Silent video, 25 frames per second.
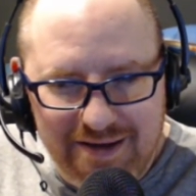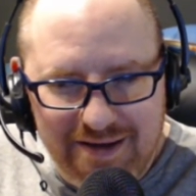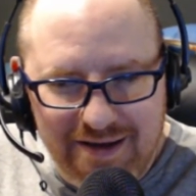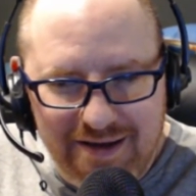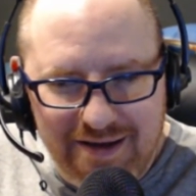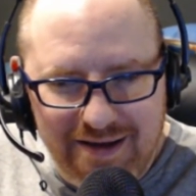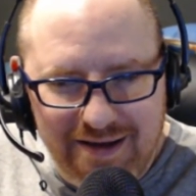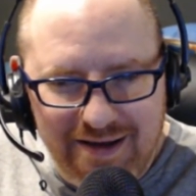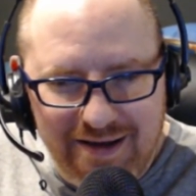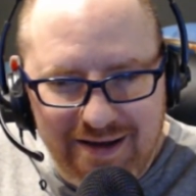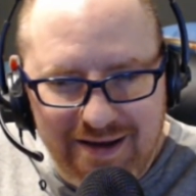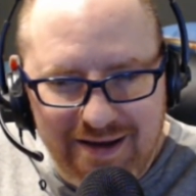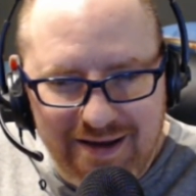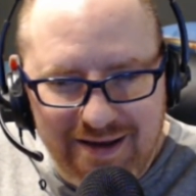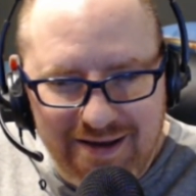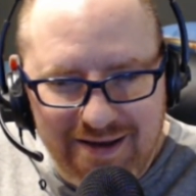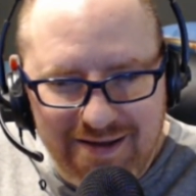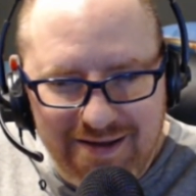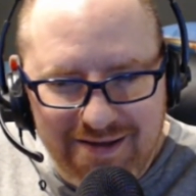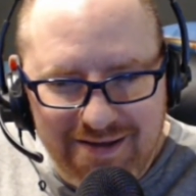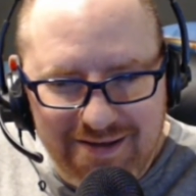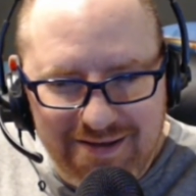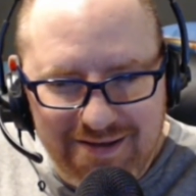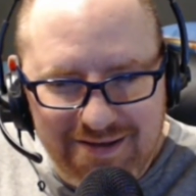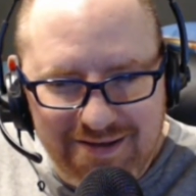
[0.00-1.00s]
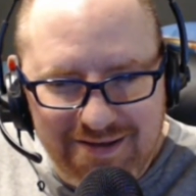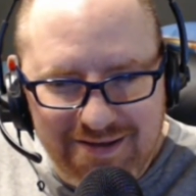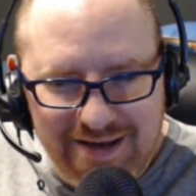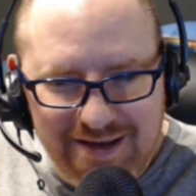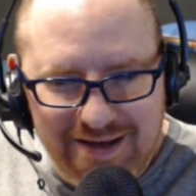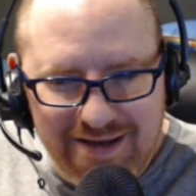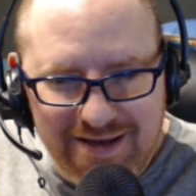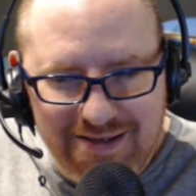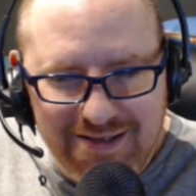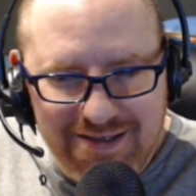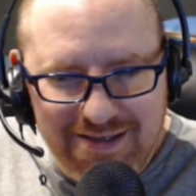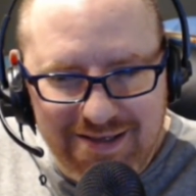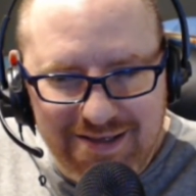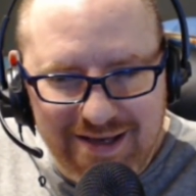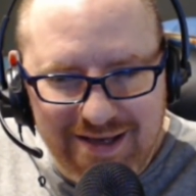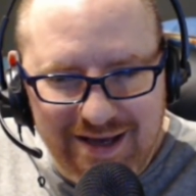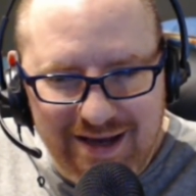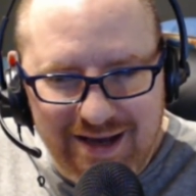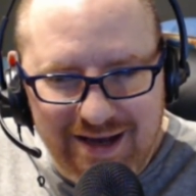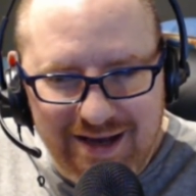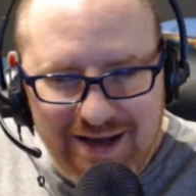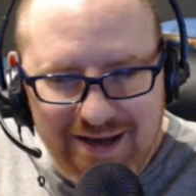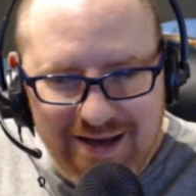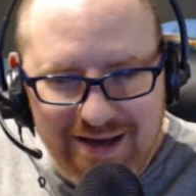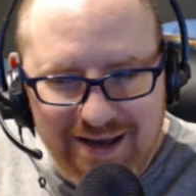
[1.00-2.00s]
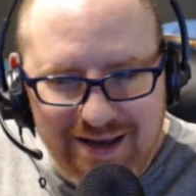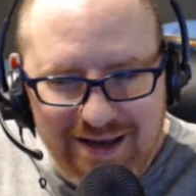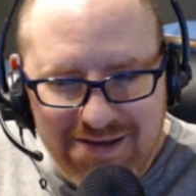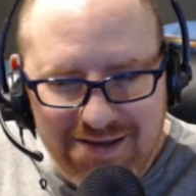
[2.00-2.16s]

Uh, it did not.